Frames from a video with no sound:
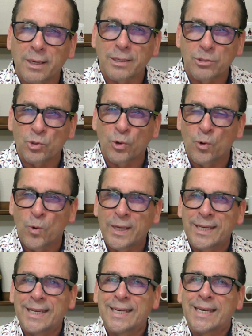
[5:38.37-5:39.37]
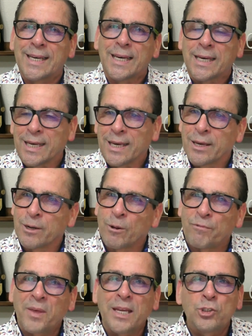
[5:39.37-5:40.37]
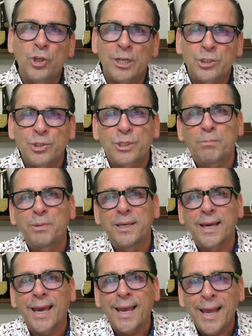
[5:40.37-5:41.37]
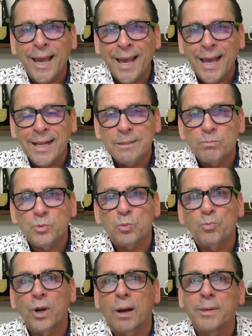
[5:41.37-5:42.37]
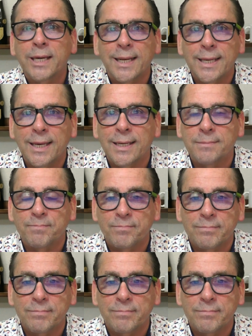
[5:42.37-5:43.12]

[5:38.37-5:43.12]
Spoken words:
So, if they judge it to be, it's probably going to get